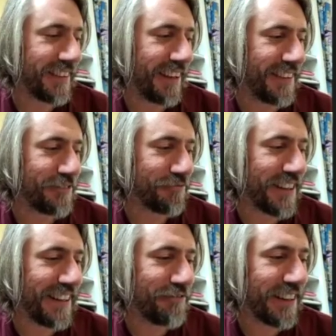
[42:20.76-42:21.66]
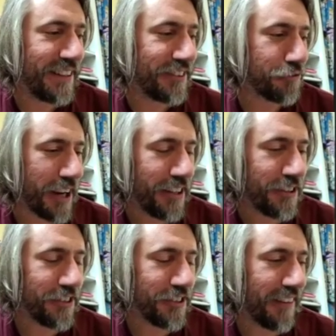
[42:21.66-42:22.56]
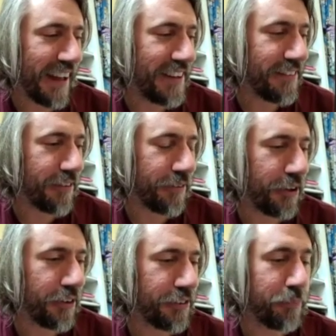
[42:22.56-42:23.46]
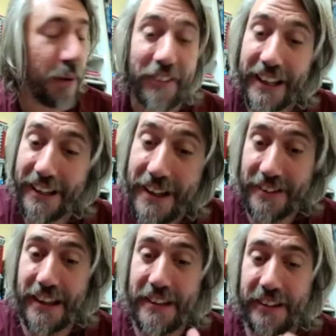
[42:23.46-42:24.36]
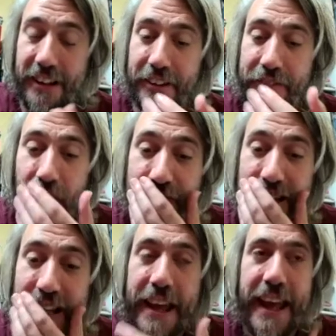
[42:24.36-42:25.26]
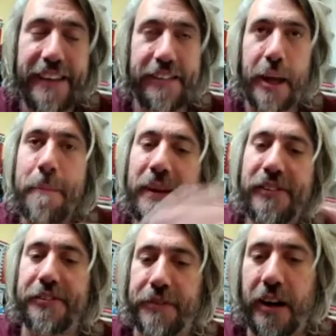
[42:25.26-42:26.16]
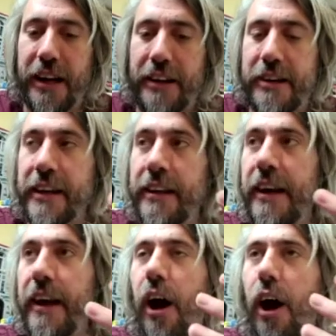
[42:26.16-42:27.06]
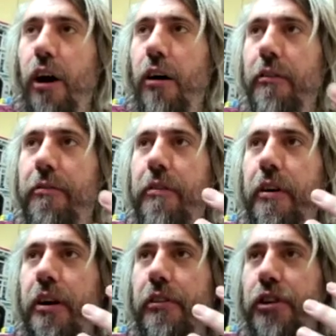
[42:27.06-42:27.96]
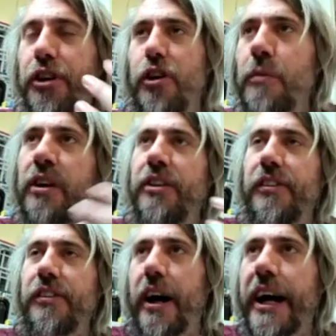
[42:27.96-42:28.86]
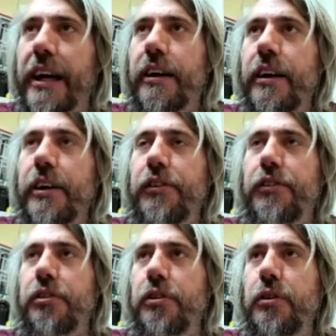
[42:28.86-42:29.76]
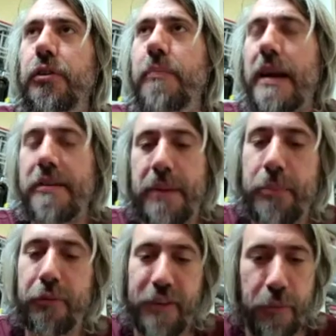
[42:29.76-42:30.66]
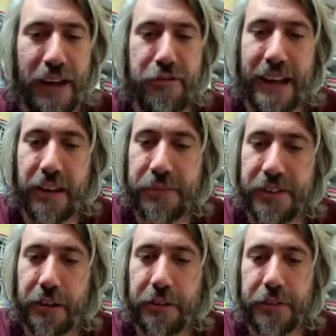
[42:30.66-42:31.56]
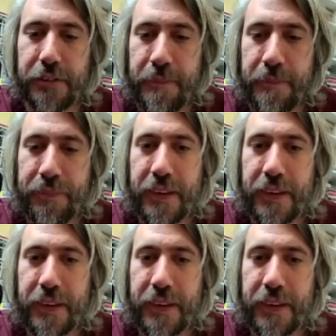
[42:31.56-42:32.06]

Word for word: it's really really strange that that is the first but i think it is it's a kind of a really it's like a misfiring of the human desire to make people feel better about themselves yeah